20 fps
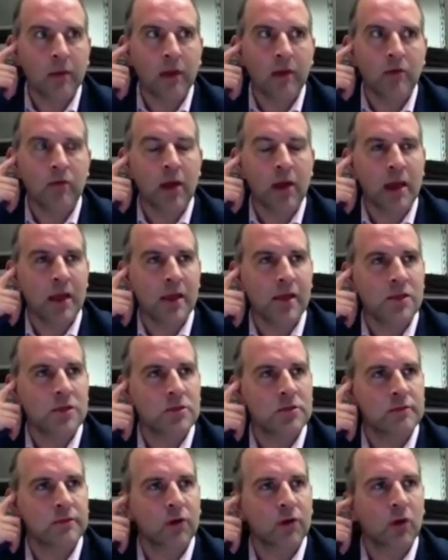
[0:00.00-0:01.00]
they
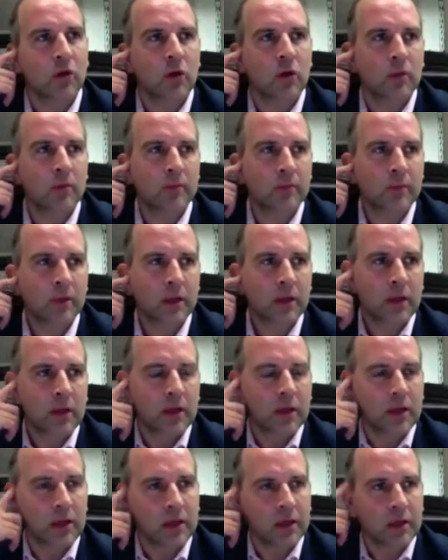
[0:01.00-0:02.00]
range from
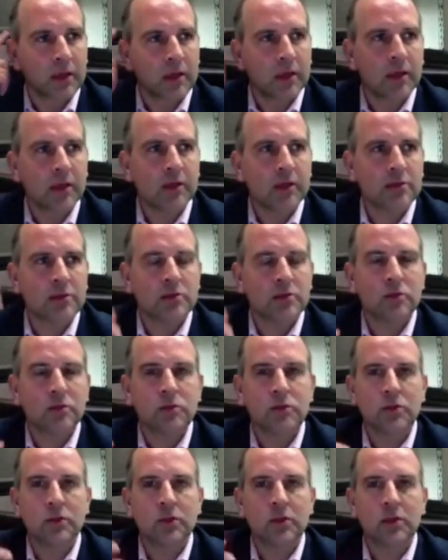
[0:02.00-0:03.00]

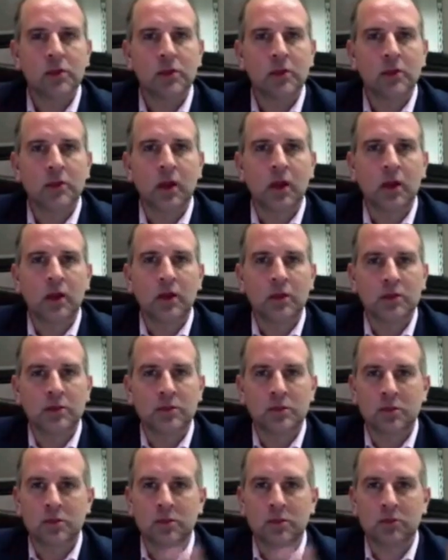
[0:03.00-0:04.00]
suture that
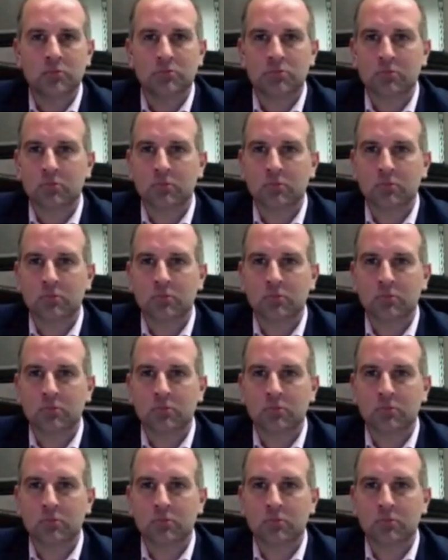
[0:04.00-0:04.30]
lasts